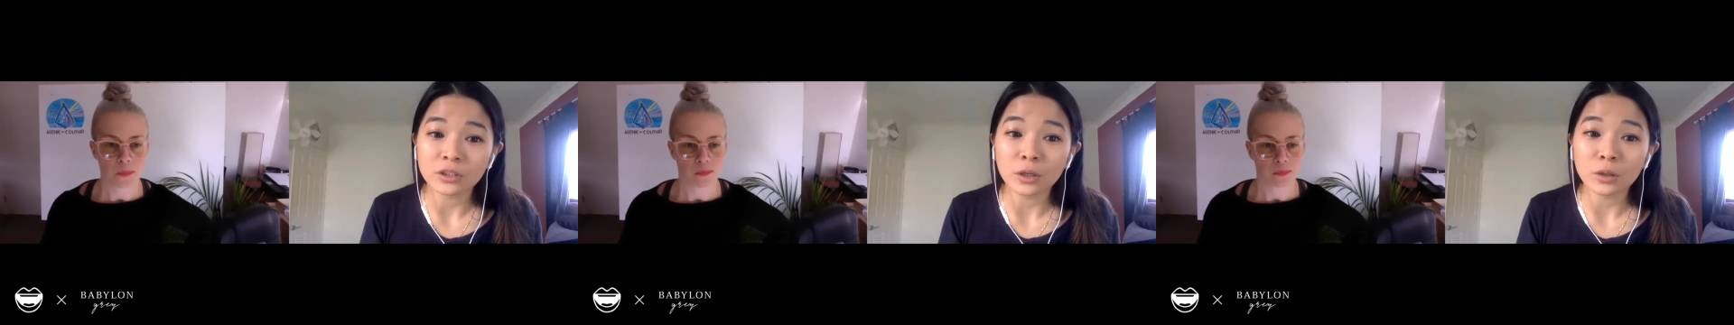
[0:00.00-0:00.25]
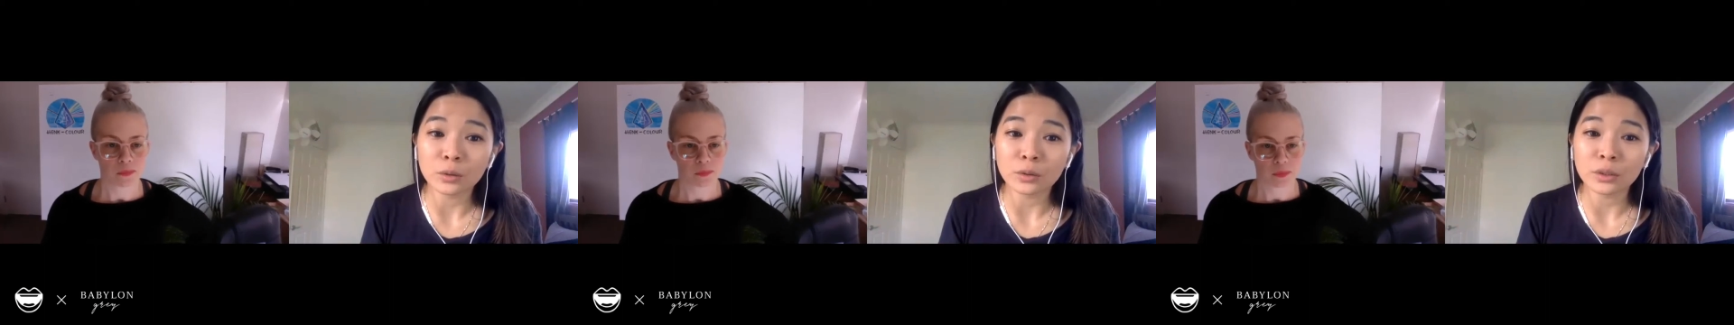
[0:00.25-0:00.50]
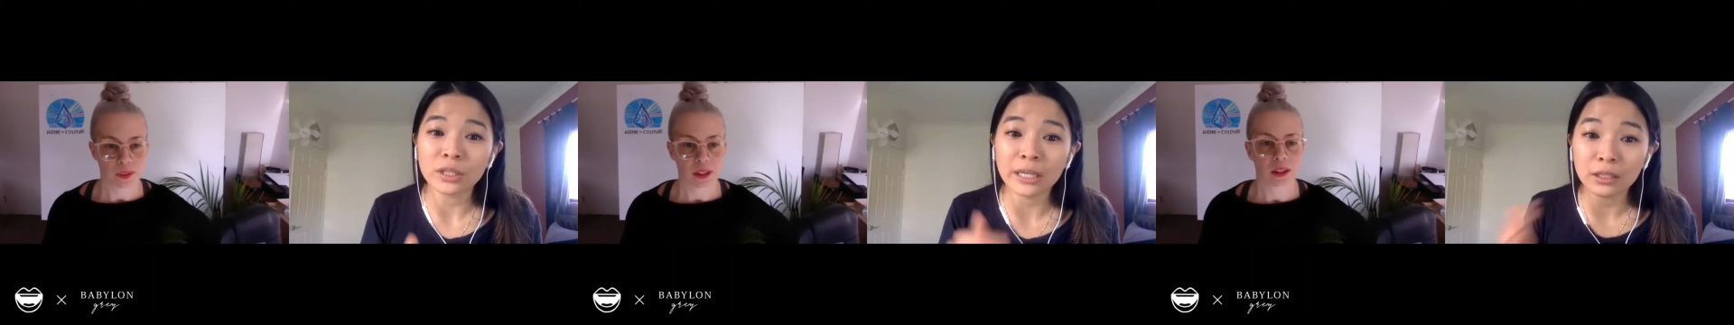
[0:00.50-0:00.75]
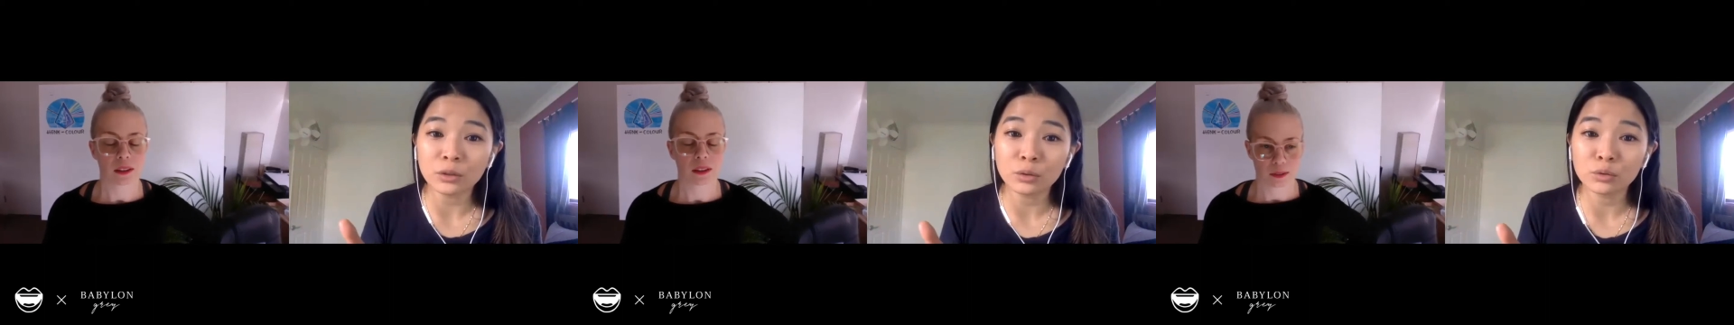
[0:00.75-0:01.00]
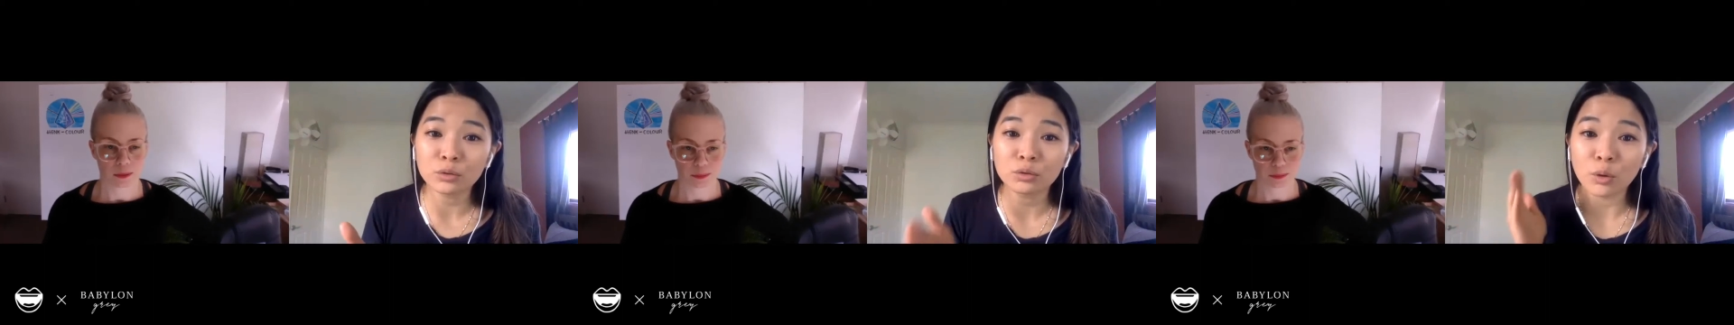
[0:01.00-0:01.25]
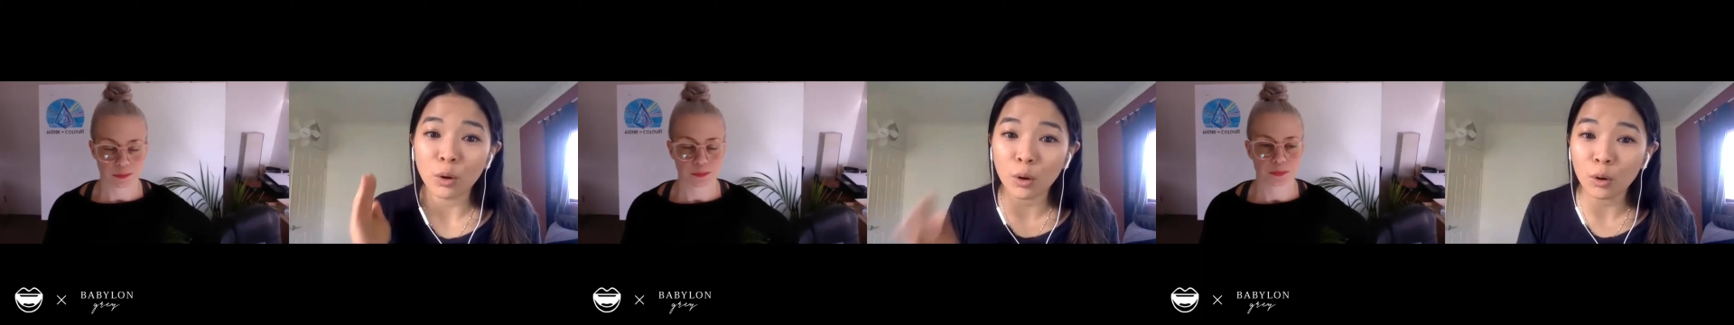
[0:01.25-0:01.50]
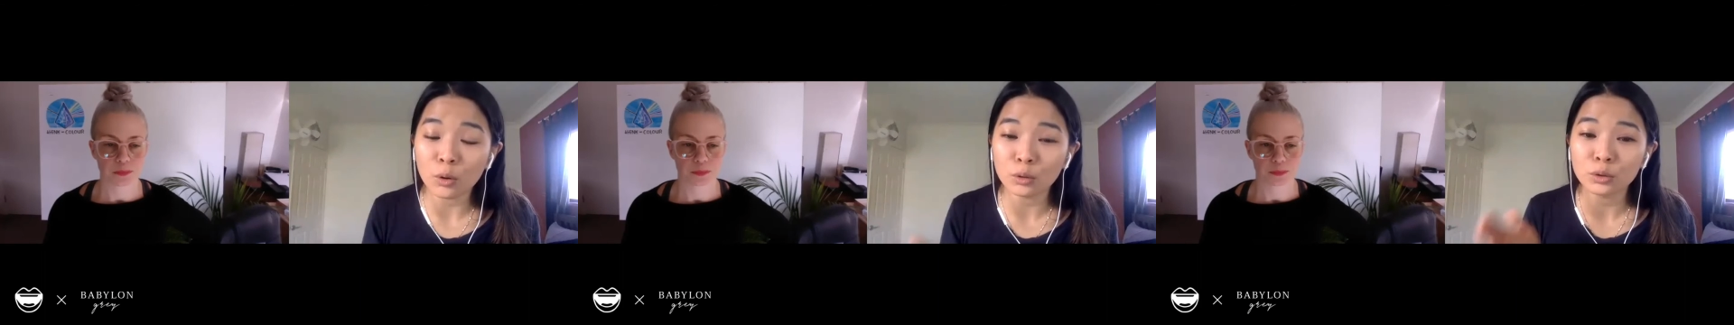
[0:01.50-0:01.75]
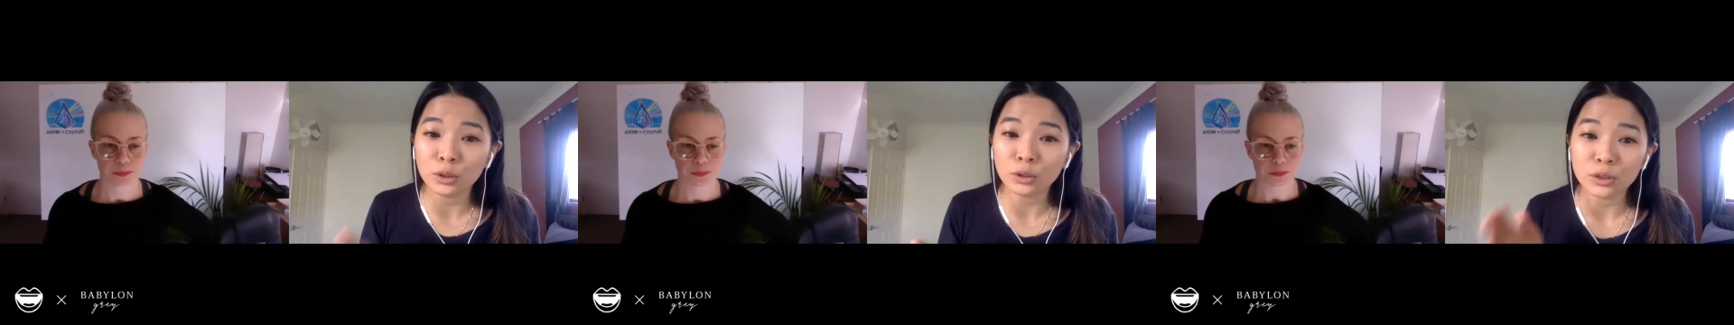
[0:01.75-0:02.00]
Speaker 1: so thank you to
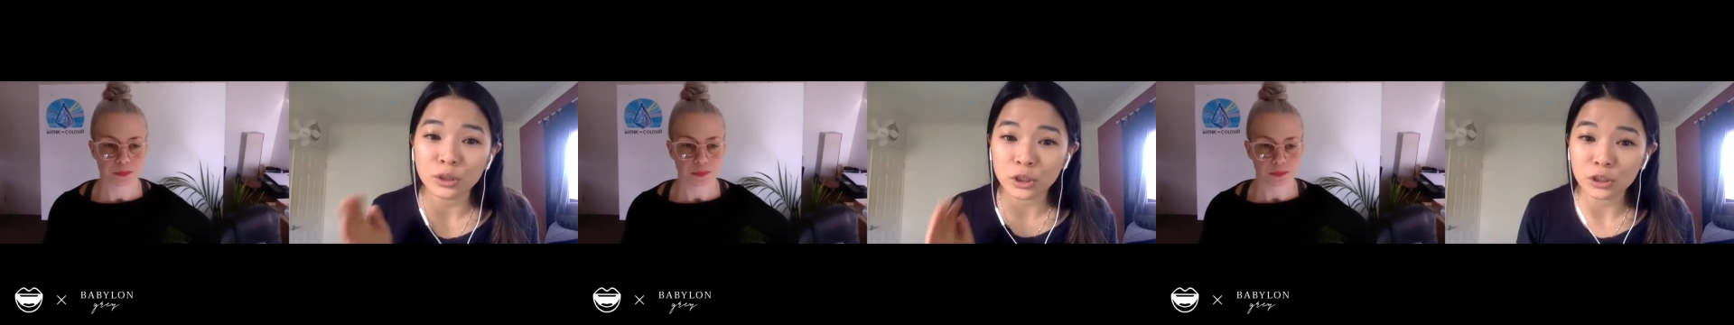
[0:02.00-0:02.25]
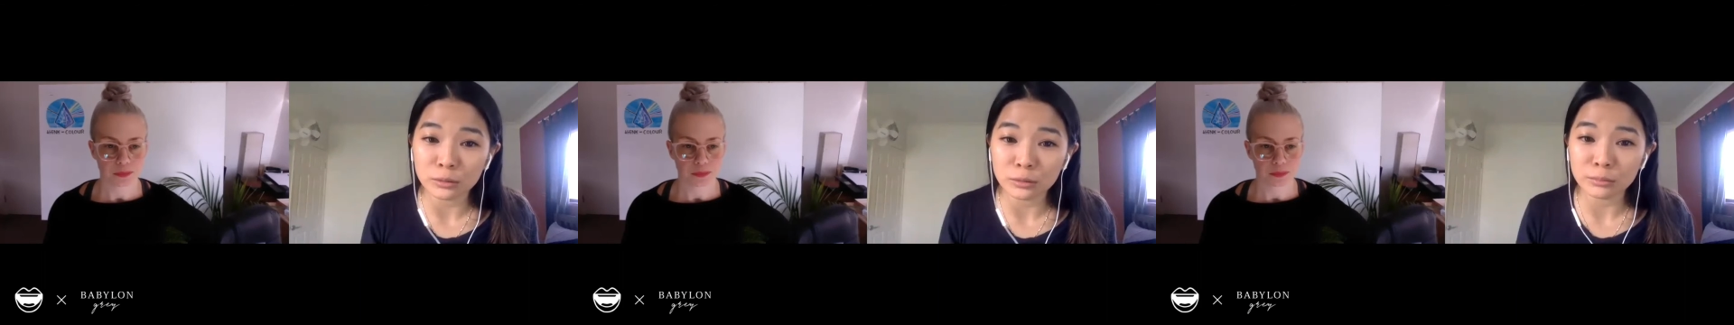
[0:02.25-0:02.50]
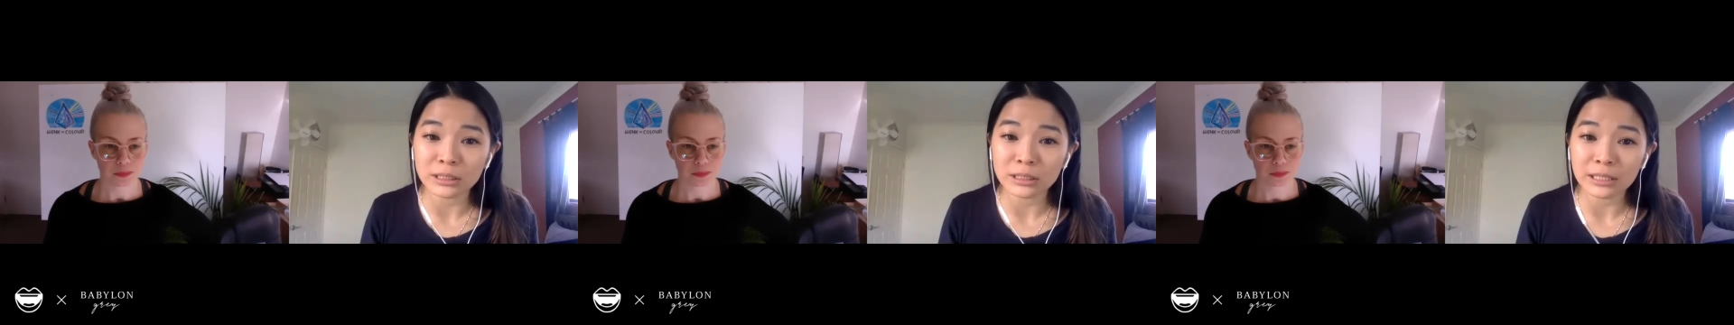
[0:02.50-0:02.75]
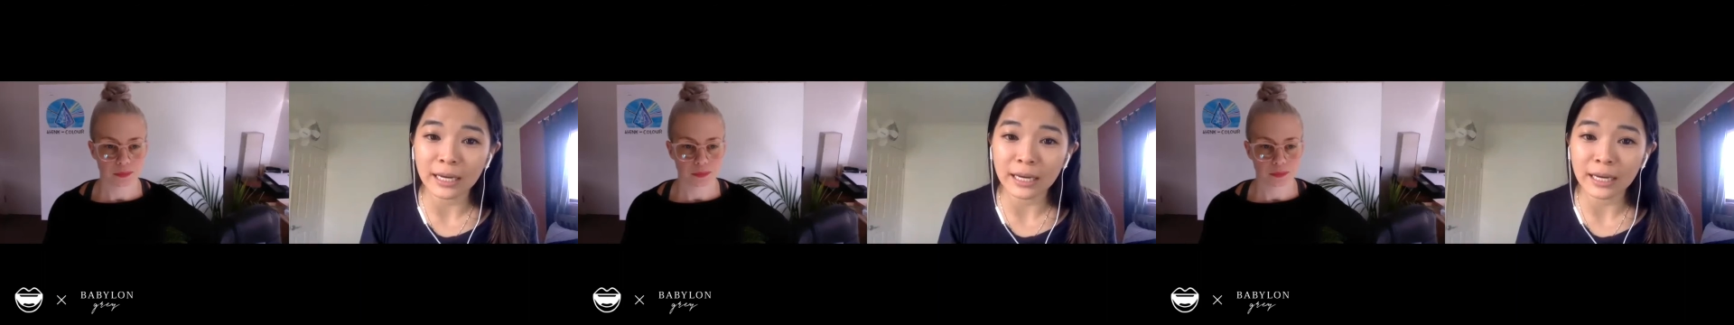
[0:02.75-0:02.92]
all those gyms